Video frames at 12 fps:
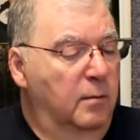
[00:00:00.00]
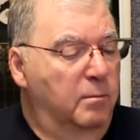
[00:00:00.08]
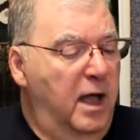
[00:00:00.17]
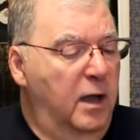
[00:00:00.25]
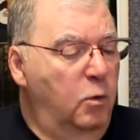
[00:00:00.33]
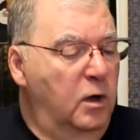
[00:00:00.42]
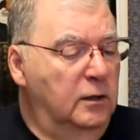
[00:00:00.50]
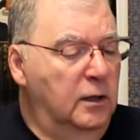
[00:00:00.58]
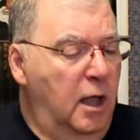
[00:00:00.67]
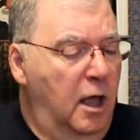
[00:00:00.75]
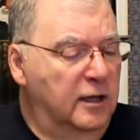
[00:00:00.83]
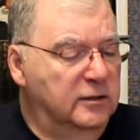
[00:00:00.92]
by what
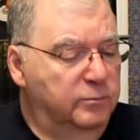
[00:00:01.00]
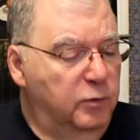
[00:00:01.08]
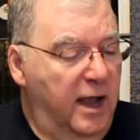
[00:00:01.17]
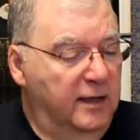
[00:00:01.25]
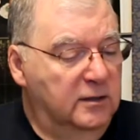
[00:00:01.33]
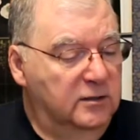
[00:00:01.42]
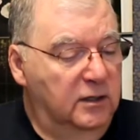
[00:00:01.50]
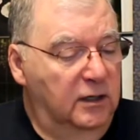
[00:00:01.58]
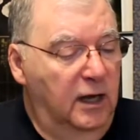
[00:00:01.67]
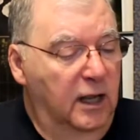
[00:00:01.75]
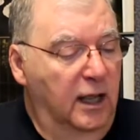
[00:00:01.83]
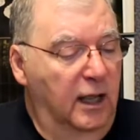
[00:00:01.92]
laws practicing,